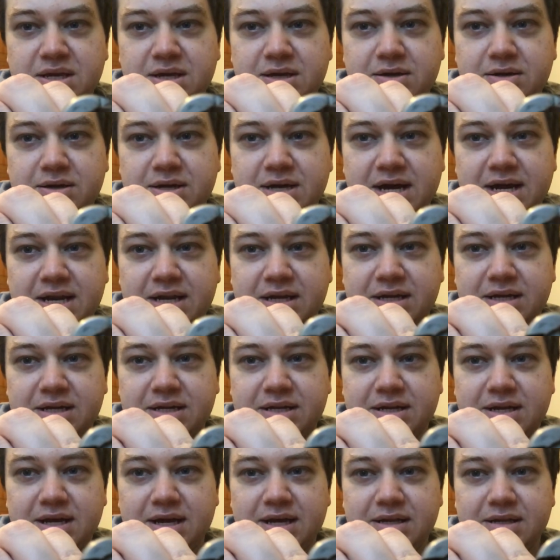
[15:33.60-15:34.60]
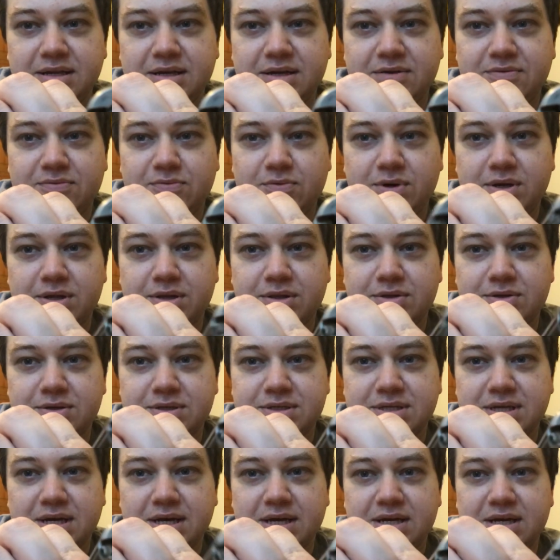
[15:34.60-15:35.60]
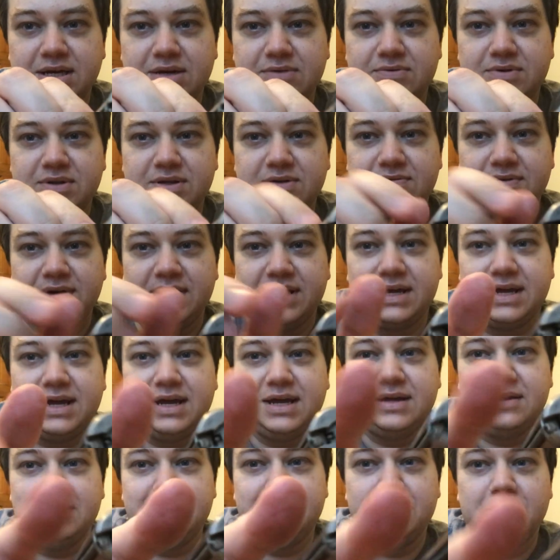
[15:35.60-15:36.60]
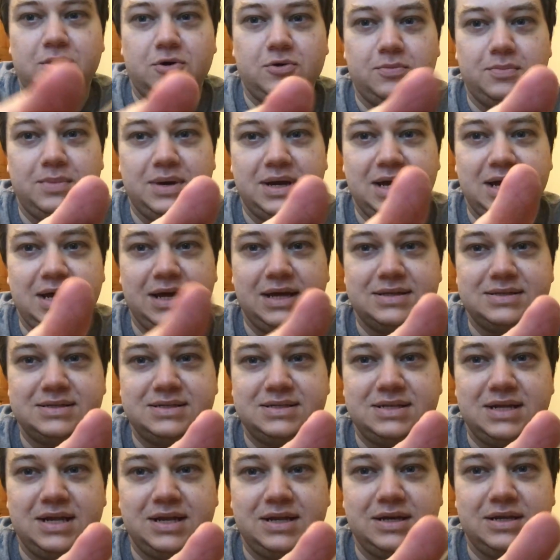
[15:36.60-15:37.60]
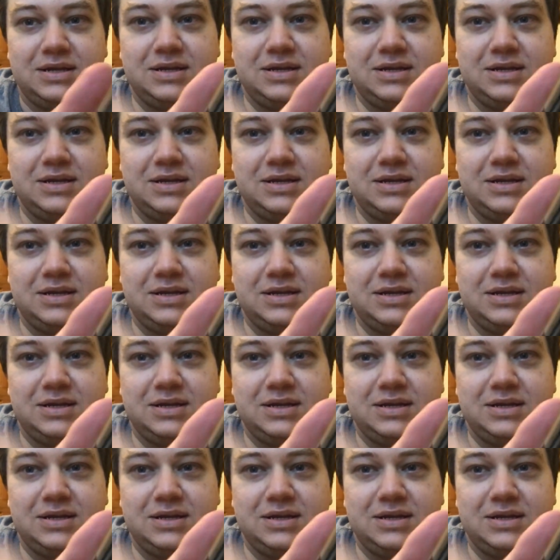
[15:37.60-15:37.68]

You can kind of get an idea of what it looks like even if I can't hold my hand steady